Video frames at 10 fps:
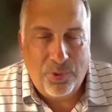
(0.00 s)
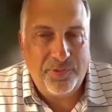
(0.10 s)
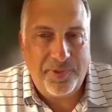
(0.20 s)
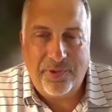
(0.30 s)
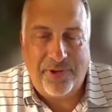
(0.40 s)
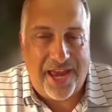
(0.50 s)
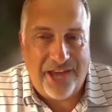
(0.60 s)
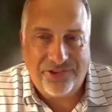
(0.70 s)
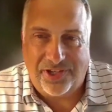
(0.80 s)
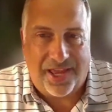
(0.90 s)
What has been the
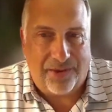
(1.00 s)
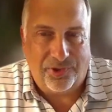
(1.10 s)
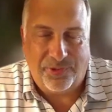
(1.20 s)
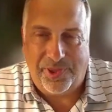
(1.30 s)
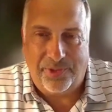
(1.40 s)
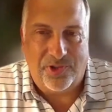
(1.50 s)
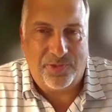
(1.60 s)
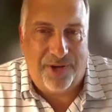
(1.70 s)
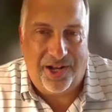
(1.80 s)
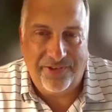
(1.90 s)
reaction? What's been the
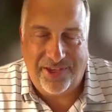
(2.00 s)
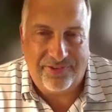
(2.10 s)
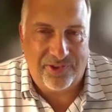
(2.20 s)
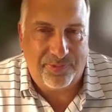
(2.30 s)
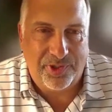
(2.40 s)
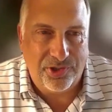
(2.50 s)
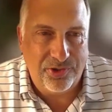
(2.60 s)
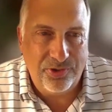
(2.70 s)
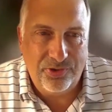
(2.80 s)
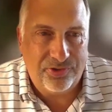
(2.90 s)
response? Has this been
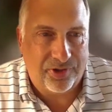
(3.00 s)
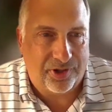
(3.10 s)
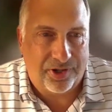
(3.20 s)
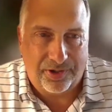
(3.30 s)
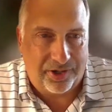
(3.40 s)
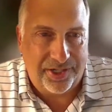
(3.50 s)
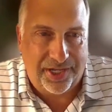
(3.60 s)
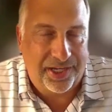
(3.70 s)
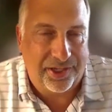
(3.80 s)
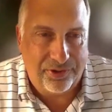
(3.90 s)
used, or are you
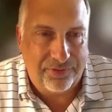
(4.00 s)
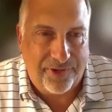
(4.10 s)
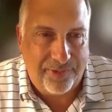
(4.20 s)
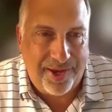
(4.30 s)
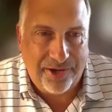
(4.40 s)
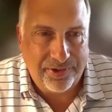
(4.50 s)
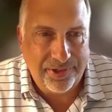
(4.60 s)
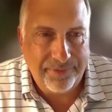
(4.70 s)
getting good feedback on